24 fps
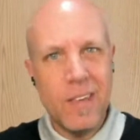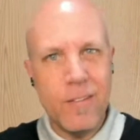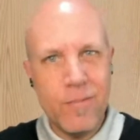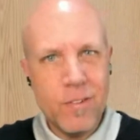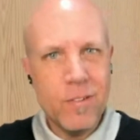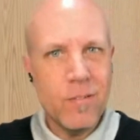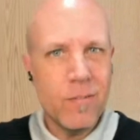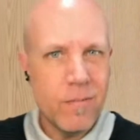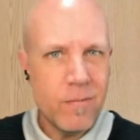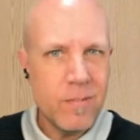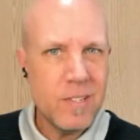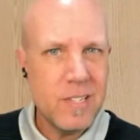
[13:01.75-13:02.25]

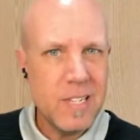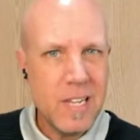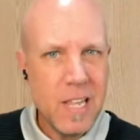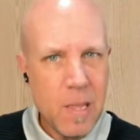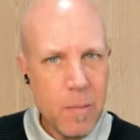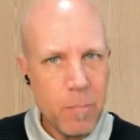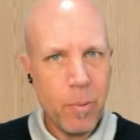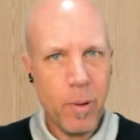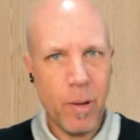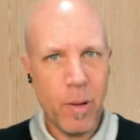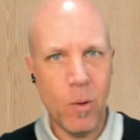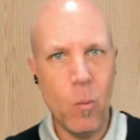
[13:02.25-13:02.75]
even
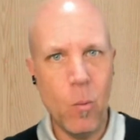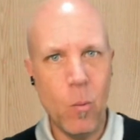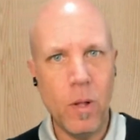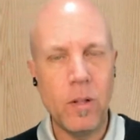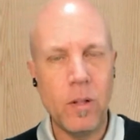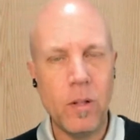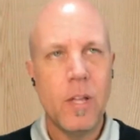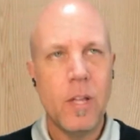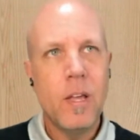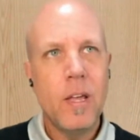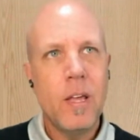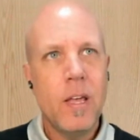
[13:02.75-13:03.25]
deeper.
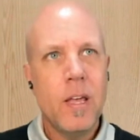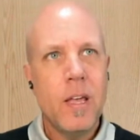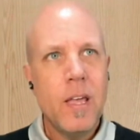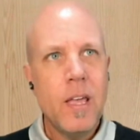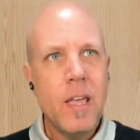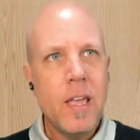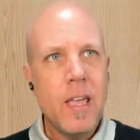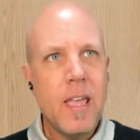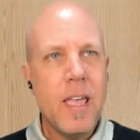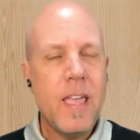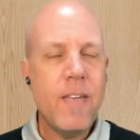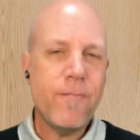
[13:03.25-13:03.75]
Well,
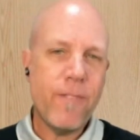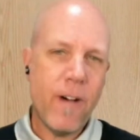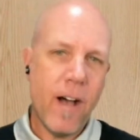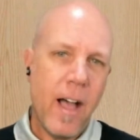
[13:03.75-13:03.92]
if